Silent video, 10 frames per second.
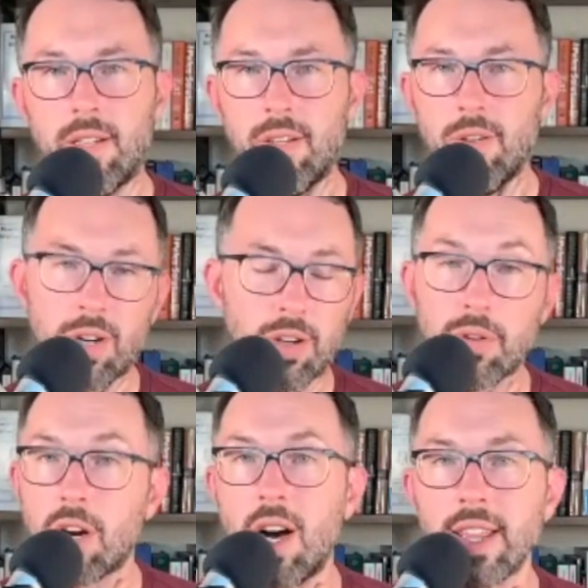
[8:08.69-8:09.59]
you want to go
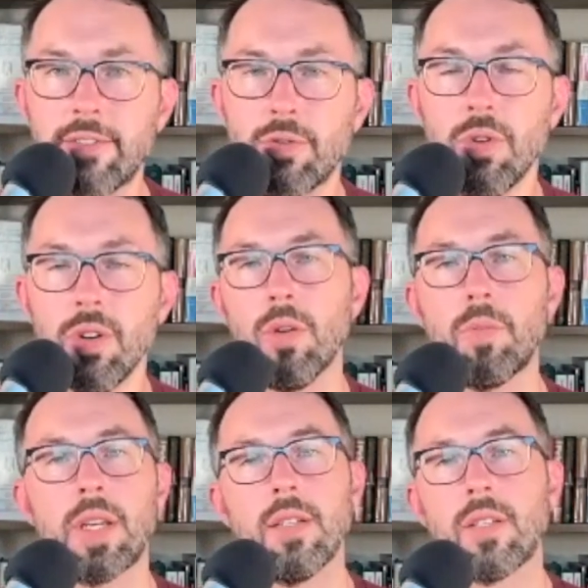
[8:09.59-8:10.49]
with cod liver oil,
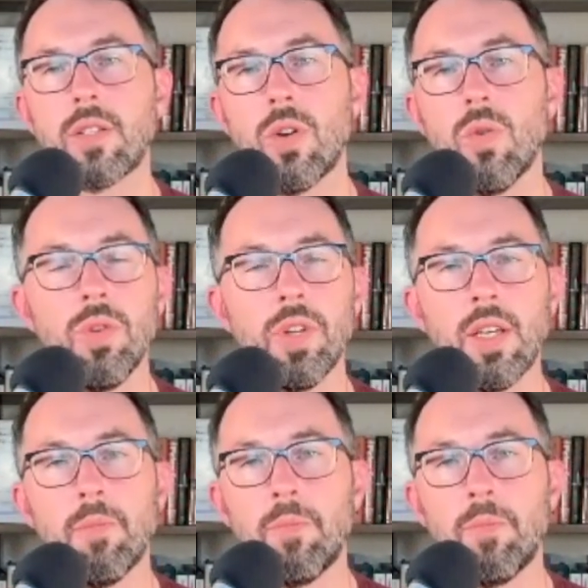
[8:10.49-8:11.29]
because the only